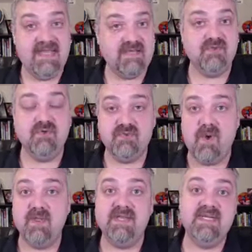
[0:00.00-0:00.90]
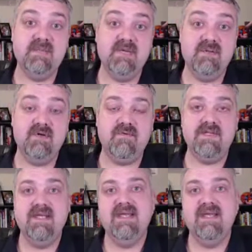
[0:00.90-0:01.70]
they get too swollen and need to be removed.